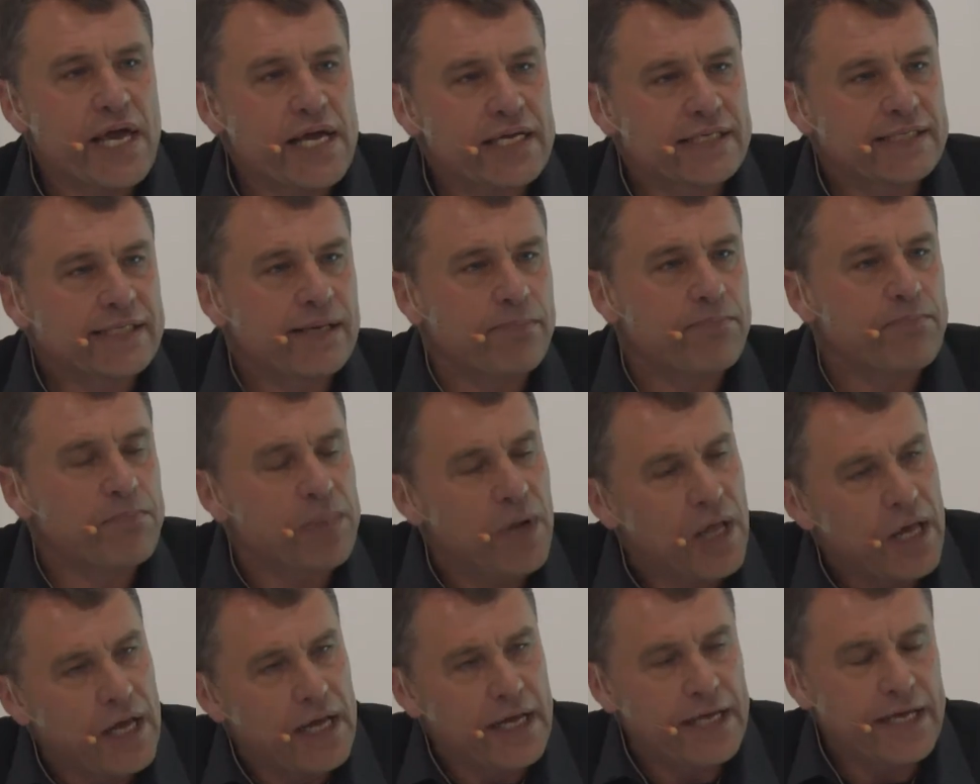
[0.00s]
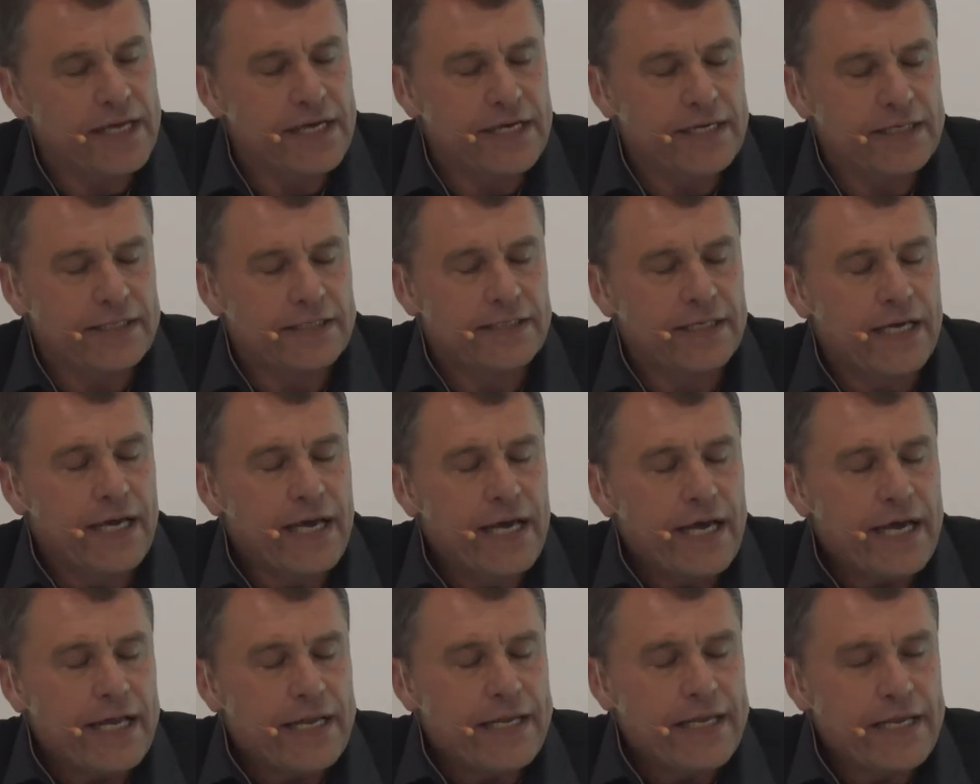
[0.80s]
as suppliers
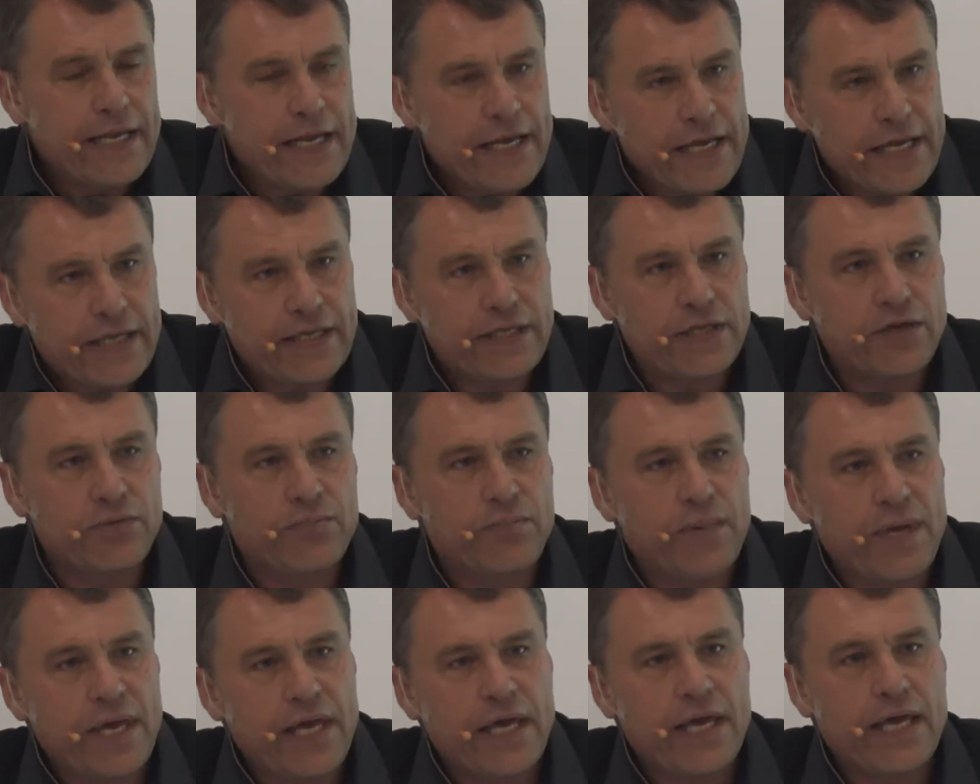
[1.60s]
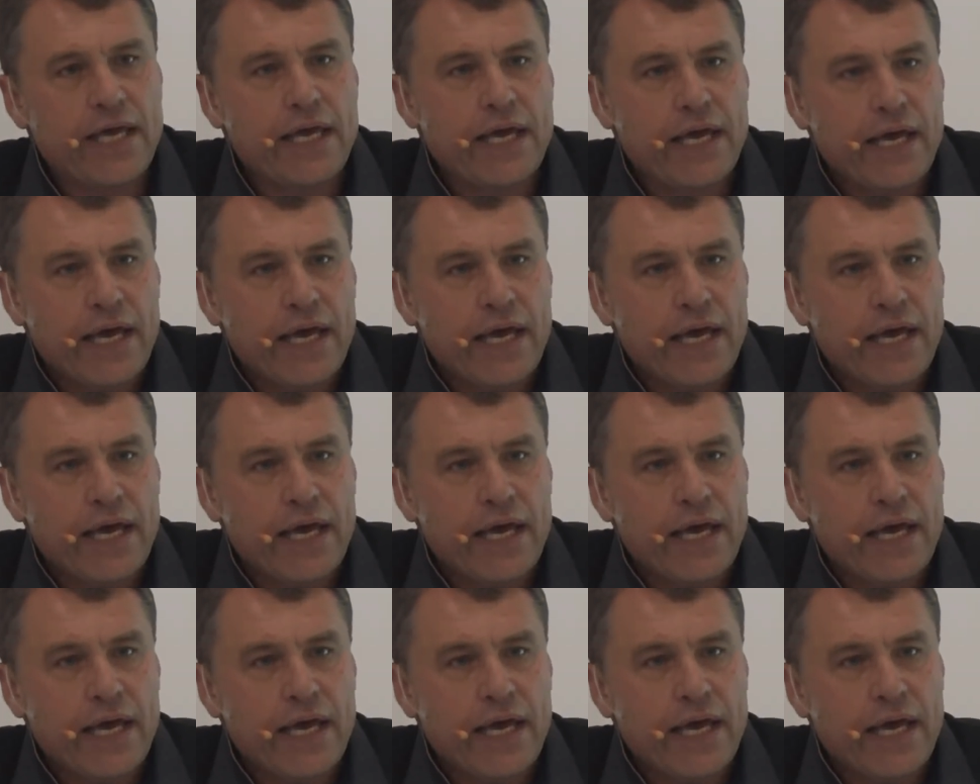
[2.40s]
need to be